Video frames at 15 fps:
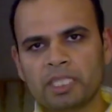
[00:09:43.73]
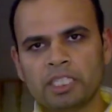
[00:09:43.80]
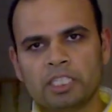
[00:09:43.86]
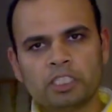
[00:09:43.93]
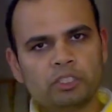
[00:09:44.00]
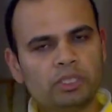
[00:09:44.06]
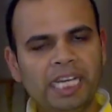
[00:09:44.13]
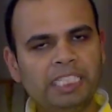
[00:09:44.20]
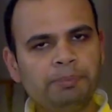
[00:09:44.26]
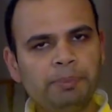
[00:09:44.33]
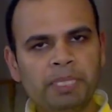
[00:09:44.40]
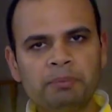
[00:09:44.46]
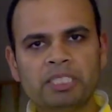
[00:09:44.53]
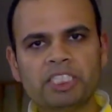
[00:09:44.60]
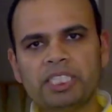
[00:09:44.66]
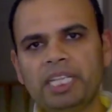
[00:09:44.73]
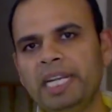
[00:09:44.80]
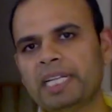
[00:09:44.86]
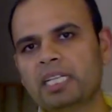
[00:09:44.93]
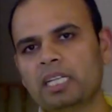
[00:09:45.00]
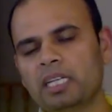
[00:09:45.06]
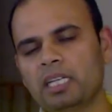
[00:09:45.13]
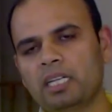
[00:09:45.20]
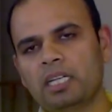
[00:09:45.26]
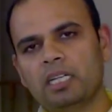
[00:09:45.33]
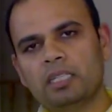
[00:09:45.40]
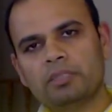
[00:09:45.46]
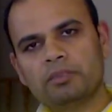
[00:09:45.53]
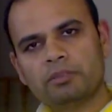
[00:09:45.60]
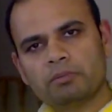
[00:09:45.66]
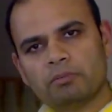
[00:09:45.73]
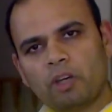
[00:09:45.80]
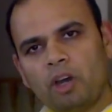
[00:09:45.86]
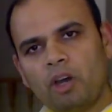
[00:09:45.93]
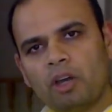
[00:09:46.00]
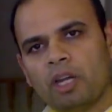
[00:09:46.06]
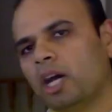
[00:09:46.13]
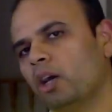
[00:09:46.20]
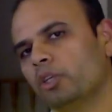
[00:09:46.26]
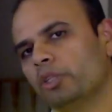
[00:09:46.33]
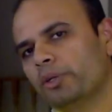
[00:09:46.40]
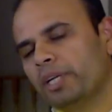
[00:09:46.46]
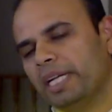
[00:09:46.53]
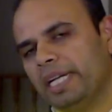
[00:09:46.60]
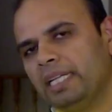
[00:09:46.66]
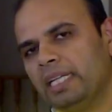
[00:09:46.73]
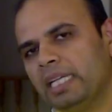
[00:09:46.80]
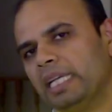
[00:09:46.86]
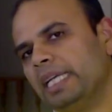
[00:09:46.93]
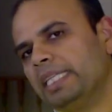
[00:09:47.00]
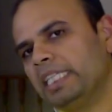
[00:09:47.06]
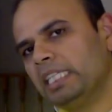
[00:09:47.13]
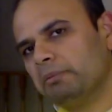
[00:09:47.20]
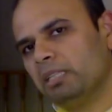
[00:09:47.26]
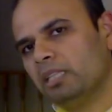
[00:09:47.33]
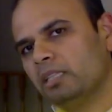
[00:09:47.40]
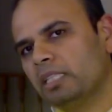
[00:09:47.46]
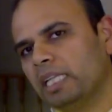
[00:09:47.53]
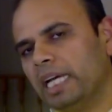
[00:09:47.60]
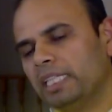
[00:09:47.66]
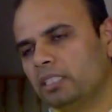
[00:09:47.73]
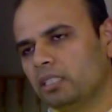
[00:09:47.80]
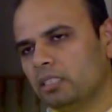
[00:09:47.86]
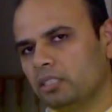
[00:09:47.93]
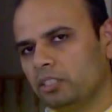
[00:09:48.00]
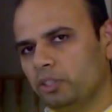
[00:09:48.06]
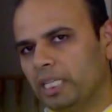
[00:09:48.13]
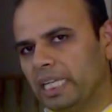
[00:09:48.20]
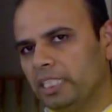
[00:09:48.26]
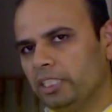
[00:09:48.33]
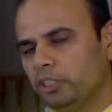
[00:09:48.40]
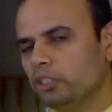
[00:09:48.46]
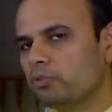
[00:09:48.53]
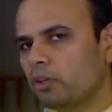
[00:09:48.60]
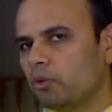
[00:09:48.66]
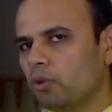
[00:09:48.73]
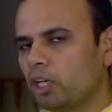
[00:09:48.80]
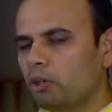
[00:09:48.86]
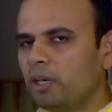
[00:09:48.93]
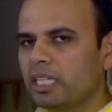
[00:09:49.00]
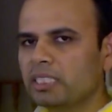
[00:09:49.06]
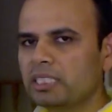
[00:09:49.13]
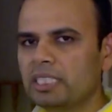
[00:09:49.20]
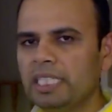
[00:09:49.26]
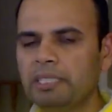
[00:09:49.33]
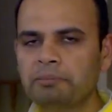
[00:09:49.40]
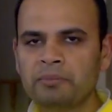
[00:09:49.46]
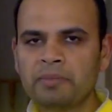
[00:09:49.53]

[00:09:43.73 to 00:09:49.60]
So that's pretty much it on how to create a table that you can use for World Robotics League,